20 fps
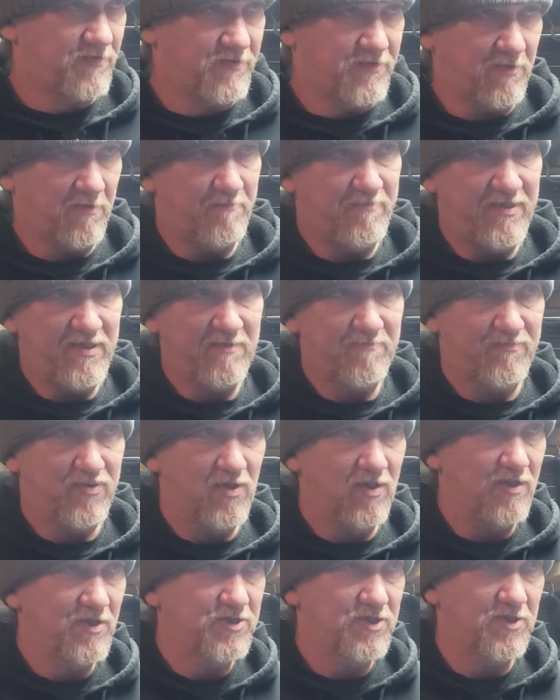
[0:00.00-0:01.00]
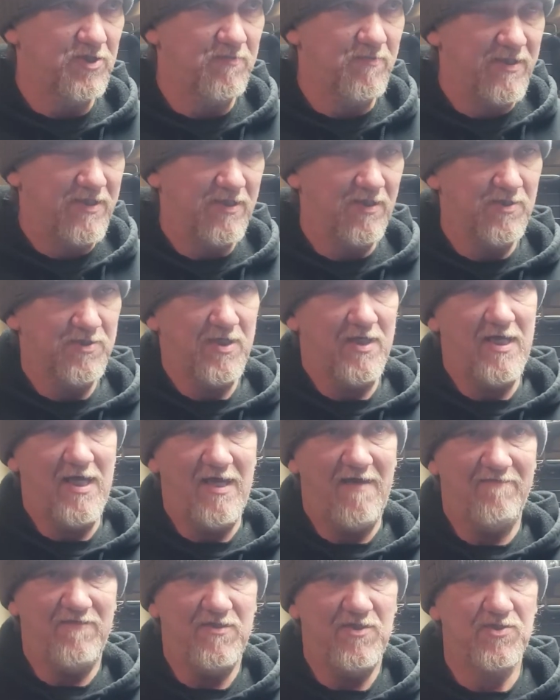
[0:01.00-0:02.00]
the big push is because they
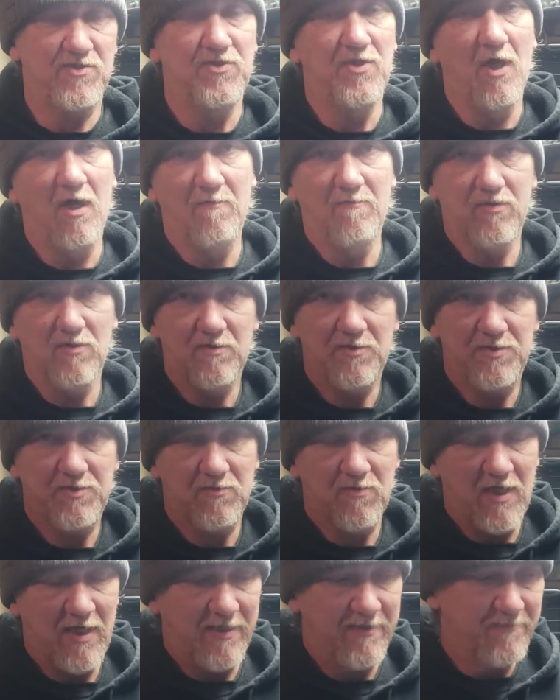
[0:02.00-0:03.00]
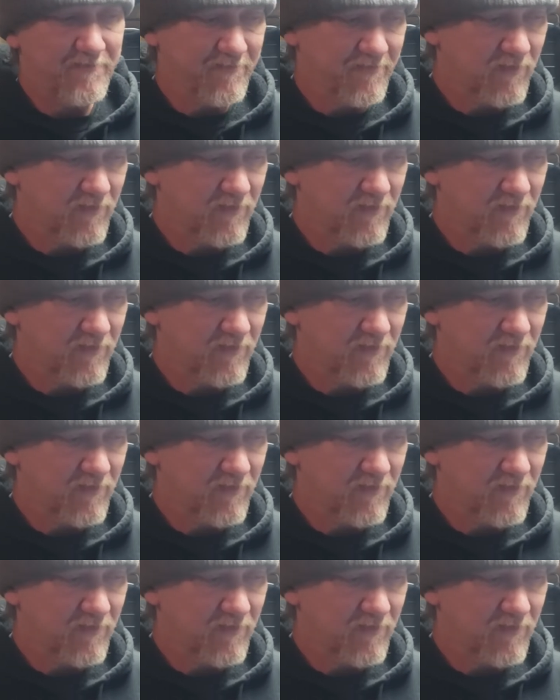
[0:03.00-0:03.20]
have these numbers, right?